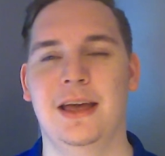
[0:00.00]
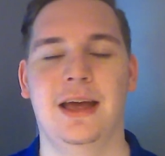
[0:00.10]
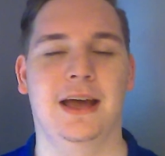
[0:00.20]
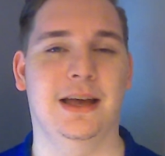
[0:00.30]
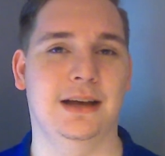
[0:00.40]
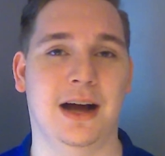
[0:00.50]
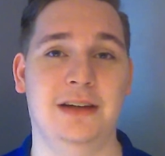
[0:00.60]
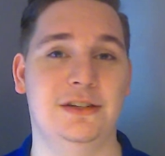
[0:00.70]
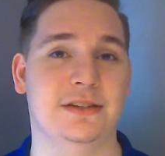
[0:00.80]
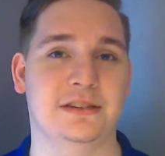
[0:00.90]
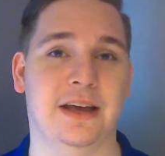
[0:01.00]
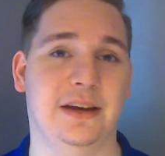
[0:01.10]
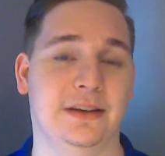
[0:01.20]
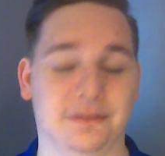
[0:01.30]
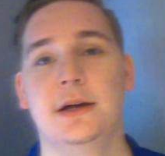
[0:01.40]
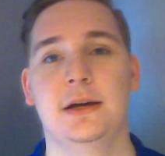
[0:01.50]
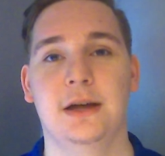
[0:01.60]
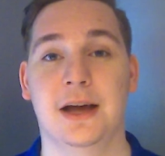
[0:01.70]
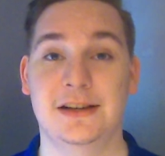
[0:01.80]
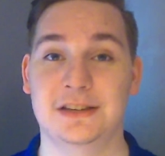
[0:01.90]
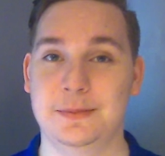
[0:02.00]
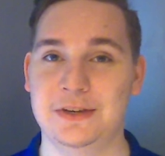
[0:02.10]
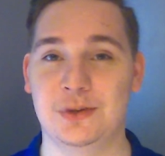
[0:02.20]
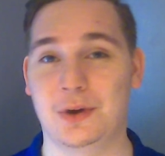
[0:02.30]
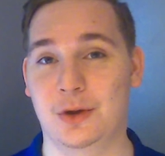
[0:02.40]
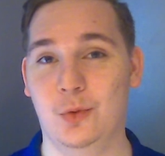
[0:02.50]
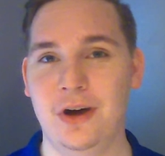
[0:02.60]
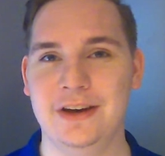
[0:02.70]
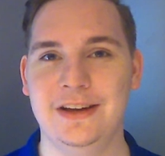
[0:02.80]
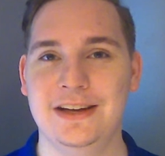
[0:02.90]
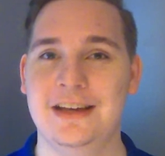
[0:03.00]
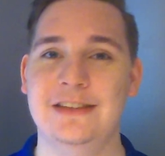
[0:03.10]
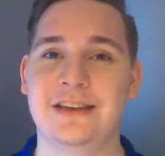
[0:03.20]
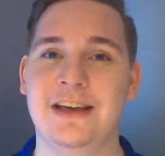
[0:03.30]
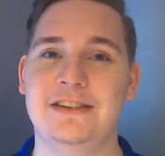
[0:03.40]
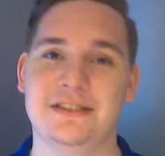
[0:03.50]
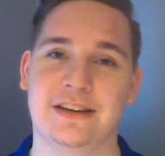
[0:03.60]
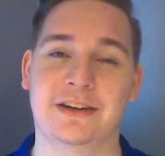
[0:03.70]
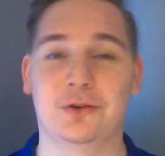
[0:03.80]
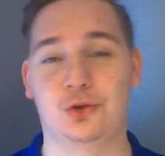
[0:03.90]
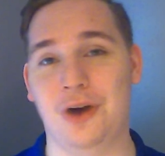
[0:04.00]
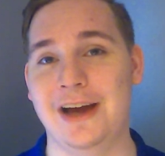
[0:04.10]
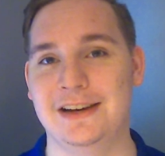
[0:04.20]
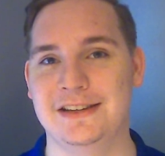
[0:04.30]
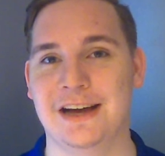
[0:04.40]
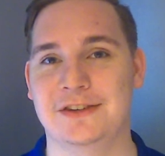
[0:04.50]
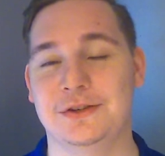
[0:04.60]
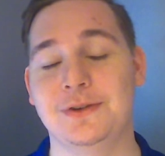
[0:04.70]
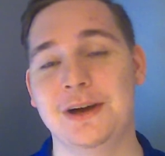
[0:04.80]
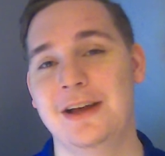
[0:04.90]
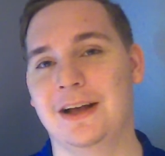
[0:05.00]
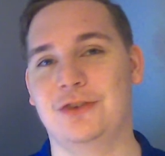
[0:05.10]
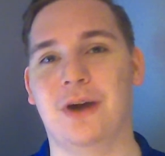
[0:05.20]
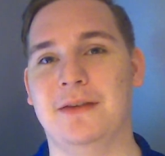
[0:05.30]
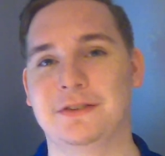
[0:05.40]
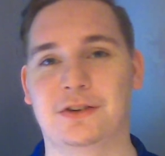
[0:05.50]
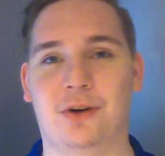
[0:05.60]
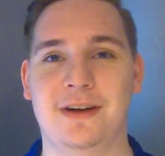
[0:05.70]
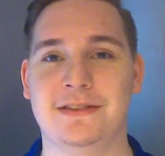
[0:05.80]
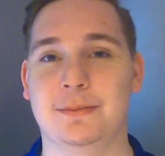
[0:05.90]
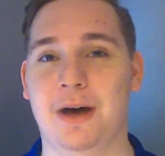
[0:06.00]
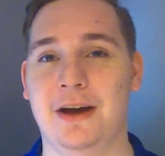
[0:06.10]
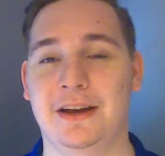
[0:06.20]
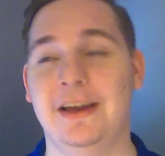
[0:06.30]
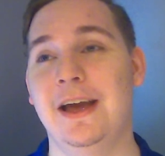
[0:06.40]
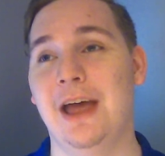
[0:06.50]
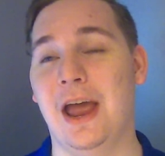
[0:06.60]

and I just hate it. SCP-21 is a sick dragon tattoo that travels across the body